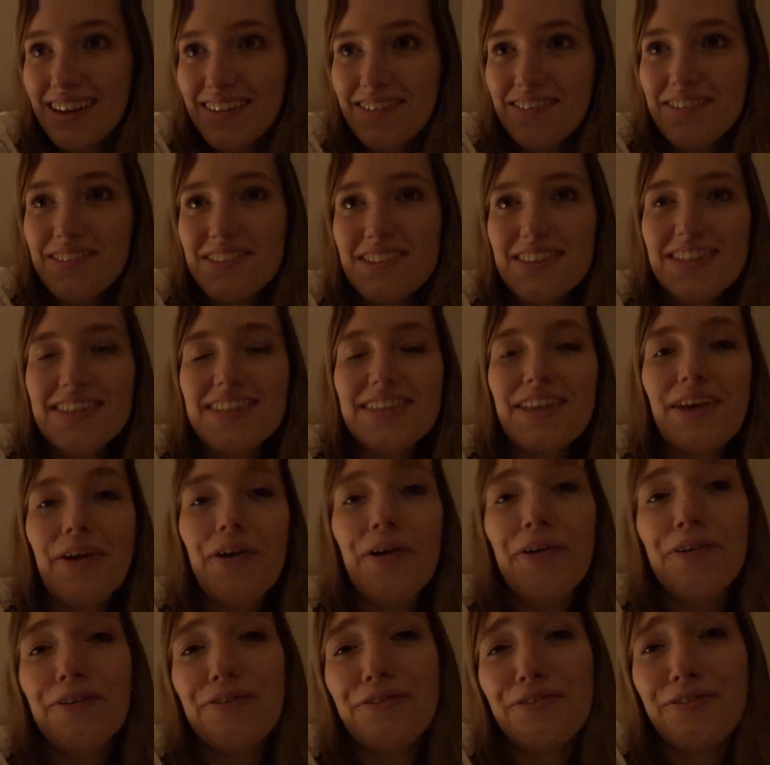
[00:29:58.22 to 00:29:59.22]
It was so
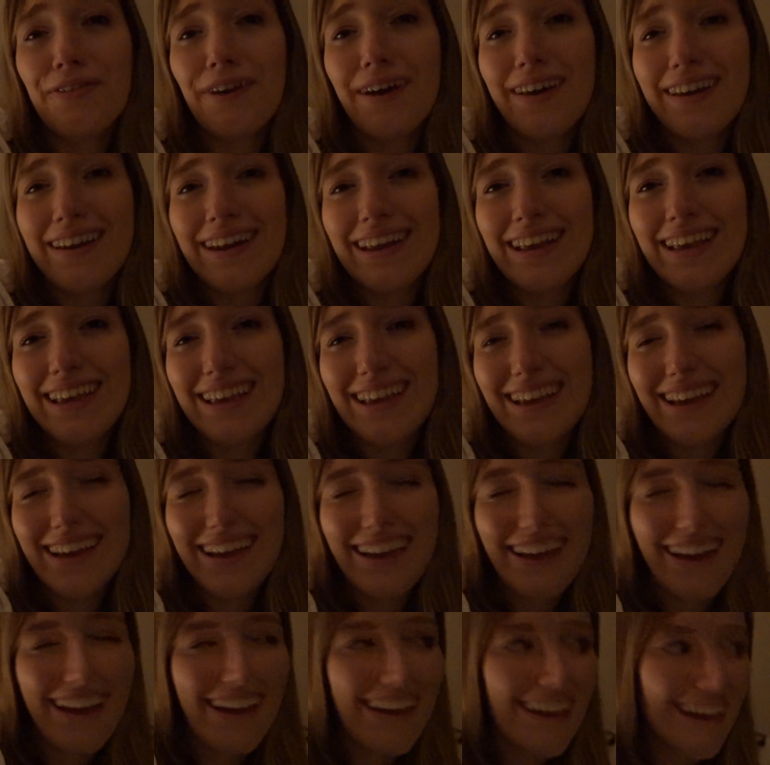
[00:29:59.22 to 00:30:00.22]
funny.
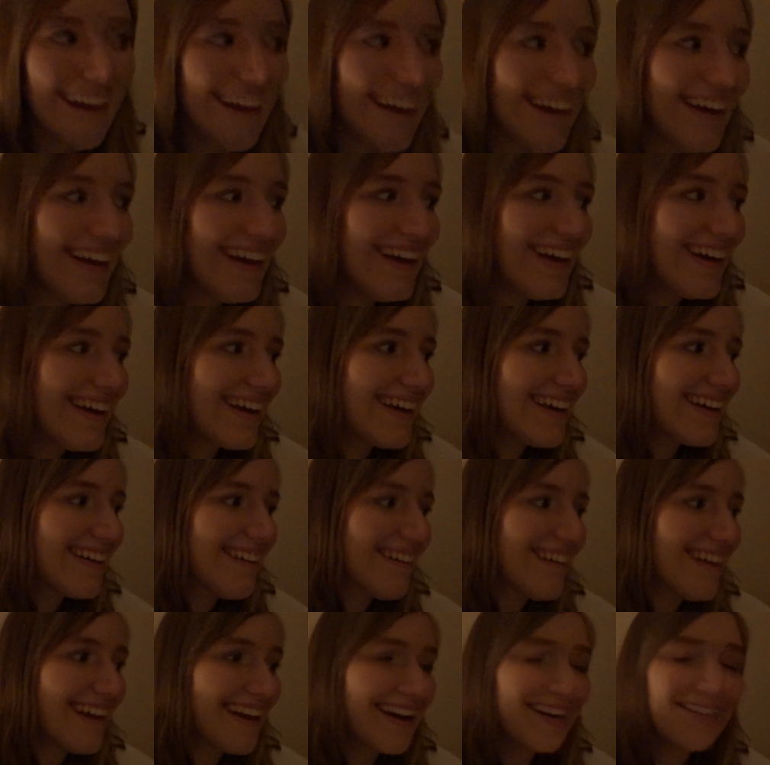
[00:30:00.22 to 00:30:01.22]
He
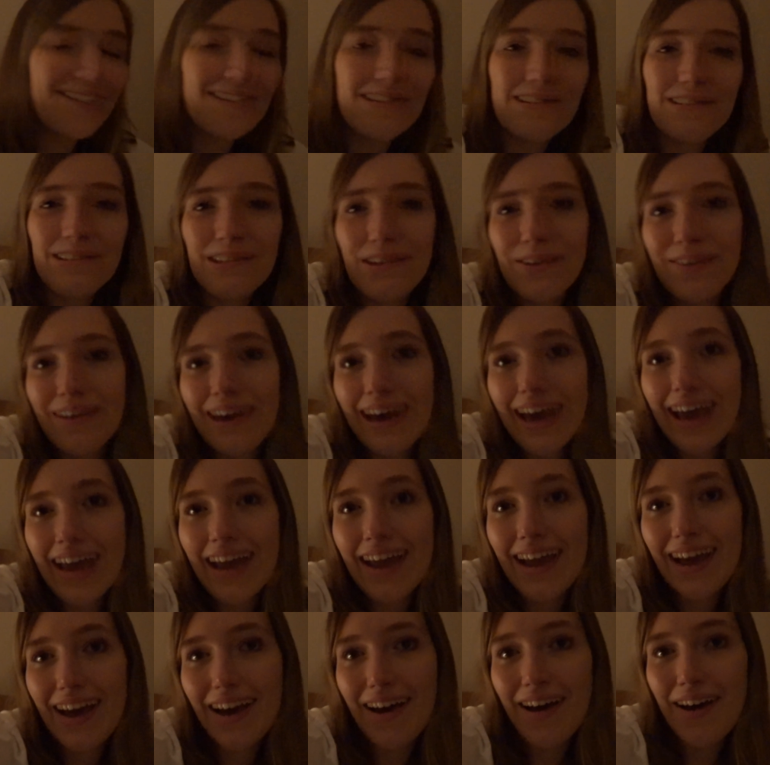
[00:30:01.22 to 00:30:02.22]
got like all the way